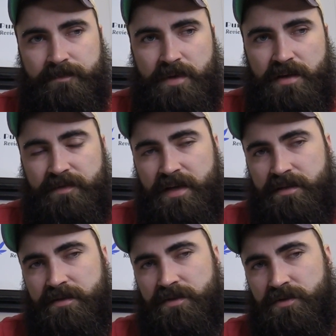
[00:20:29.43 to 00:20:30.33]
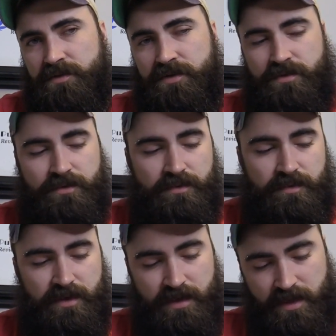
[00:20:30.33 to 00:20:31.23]
if that's due to
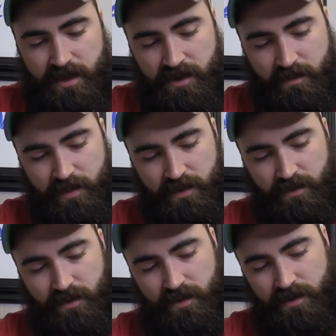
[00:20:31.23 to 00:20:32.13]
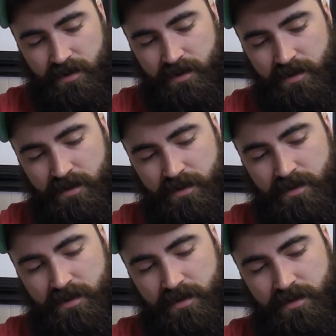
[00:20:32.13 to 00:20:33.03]
the hemp or,
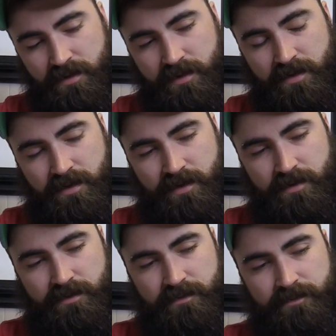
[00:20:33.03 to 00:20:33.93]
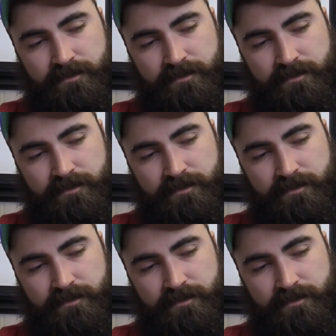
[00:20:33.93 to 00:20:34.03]
you know,